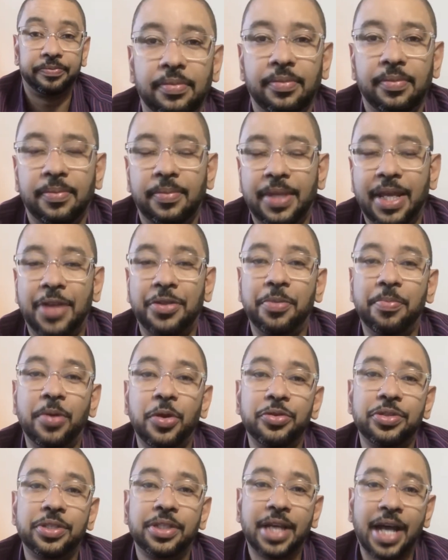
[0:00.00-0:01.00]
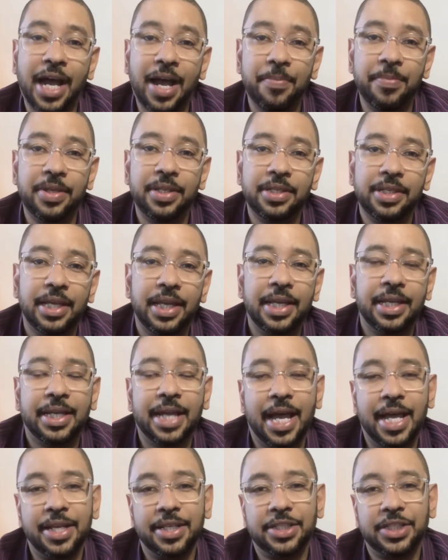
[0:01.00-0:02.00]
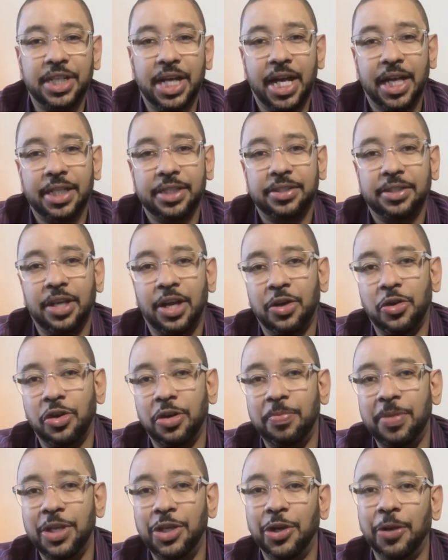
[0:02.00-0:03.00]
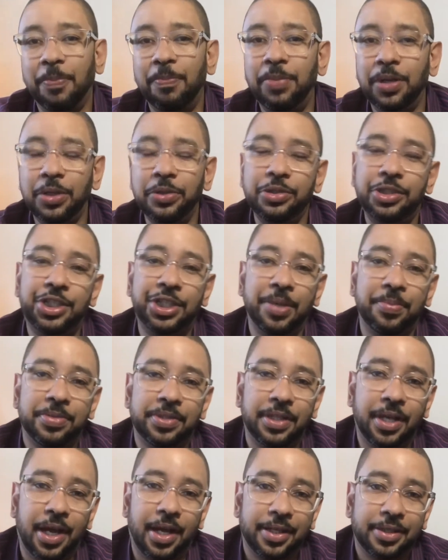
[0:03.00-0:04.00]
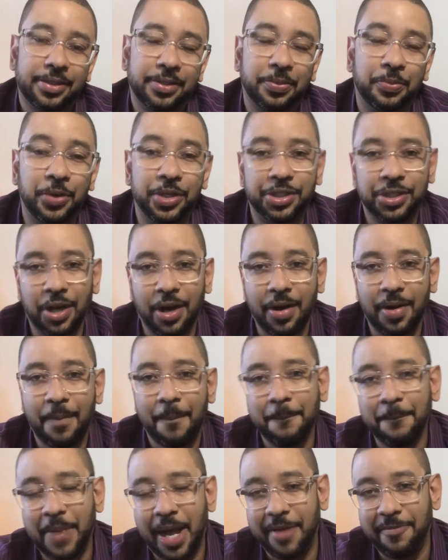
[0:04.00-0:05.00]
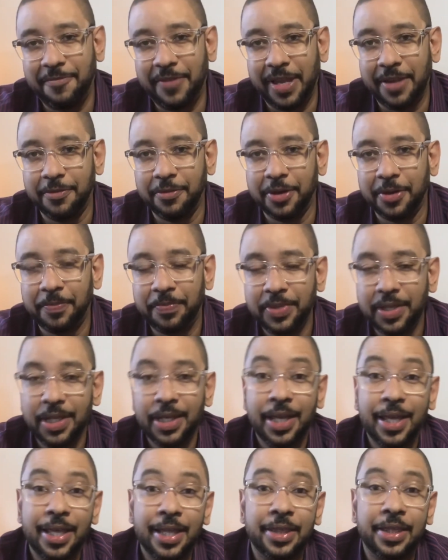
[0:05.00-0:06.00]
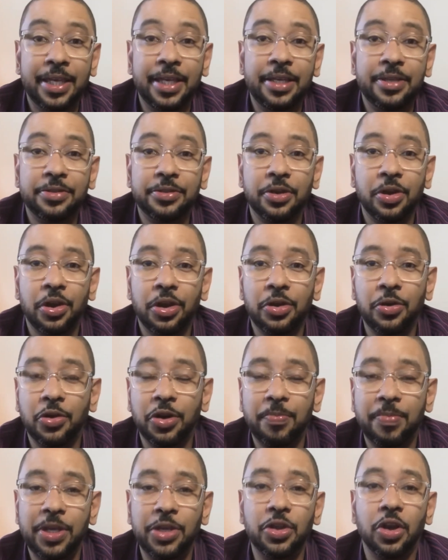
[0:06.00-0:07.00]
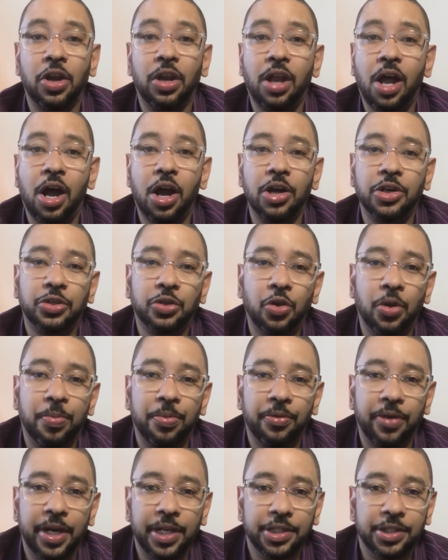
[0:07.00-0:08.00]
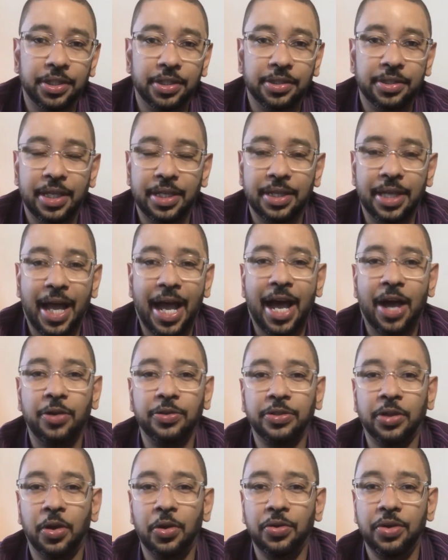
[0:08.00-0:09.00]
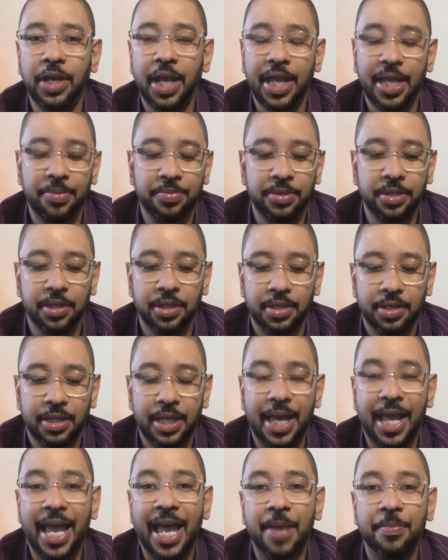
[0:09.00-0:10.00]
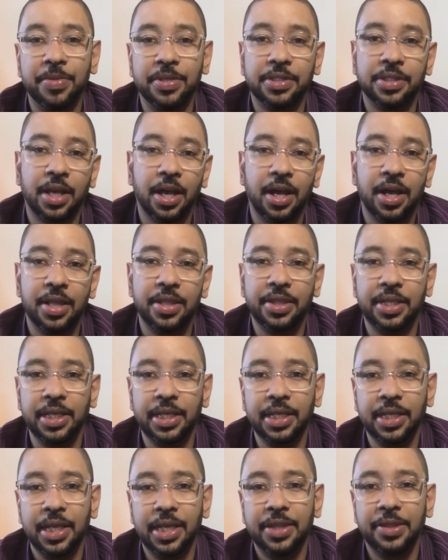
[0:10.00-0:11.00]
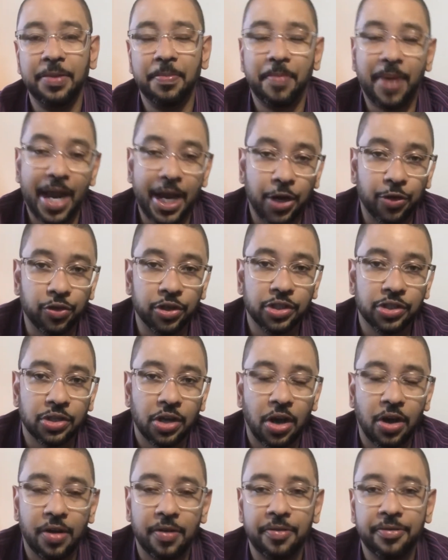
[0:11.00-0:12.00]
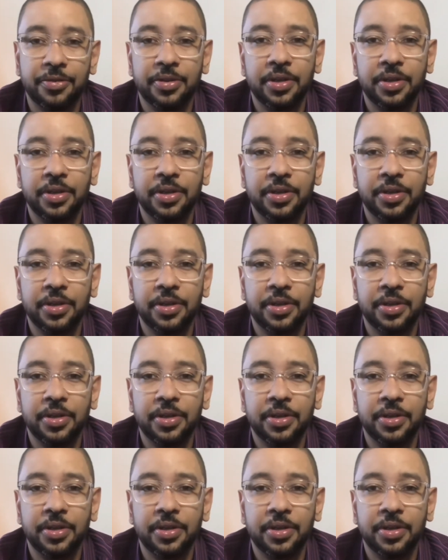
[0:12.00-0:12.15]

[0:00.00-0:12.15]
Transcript: Now, the most common kind of stocks are going to be your blue chip stocks, which are my favorite. These are going to be your large corporations, the household names, the Amazon, the Microsoft,